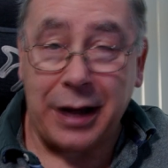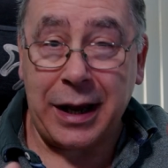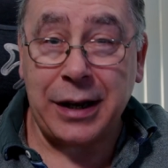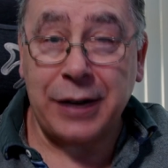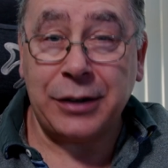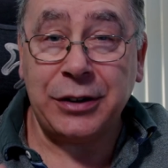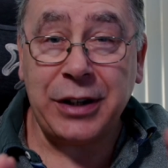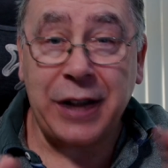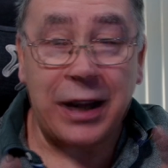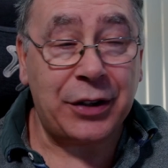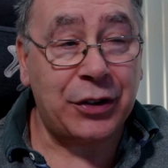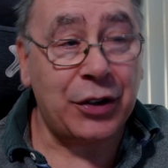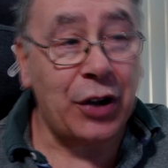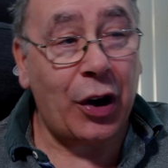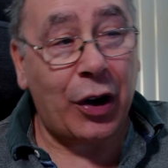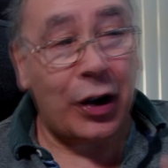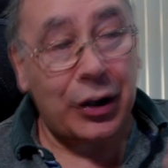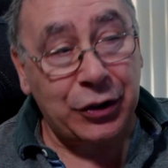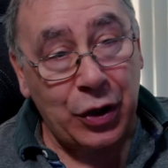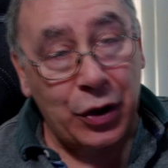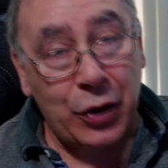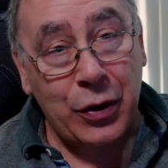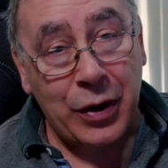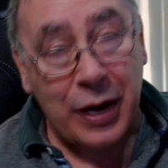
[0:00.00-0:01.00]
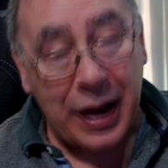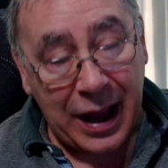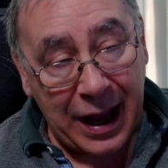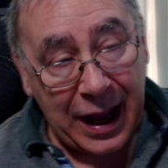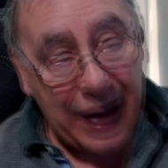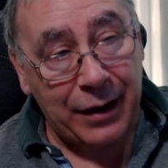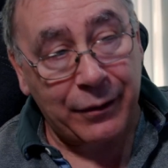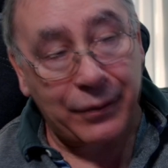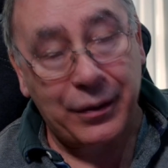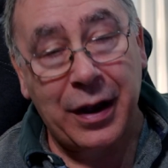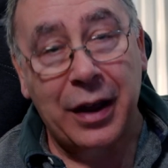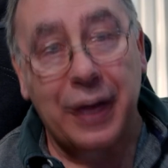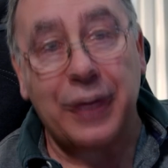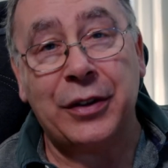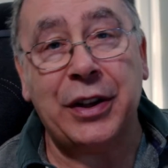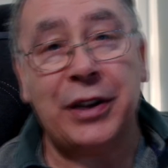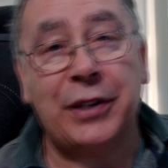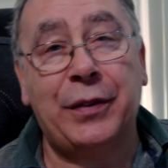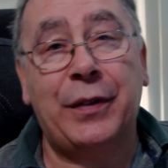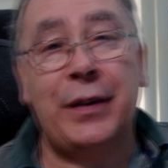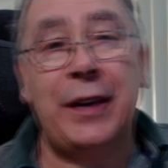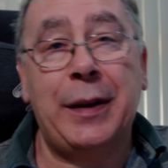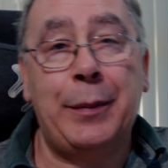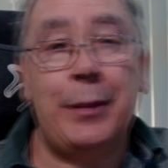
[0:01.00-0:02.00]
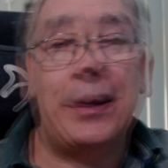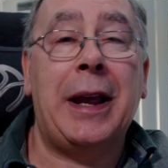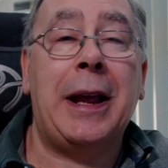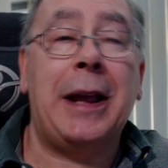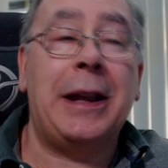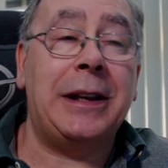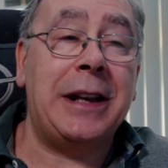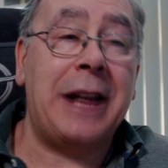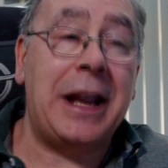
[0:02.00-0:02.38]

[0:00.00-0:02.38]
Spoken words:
And yes, I do have this VPN,